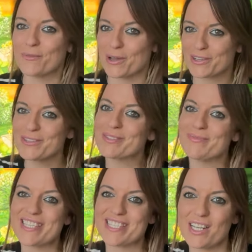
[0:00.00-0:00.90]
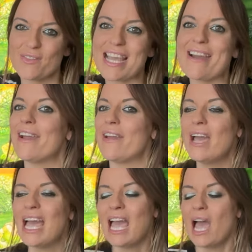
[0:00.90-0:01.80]
Welcome to Mystic Love Tarot.
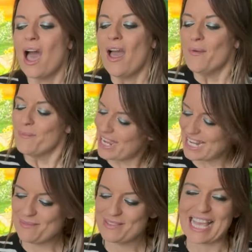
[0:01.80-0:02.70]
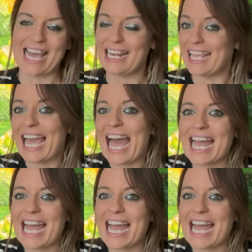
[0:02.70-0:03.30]
My name is Ali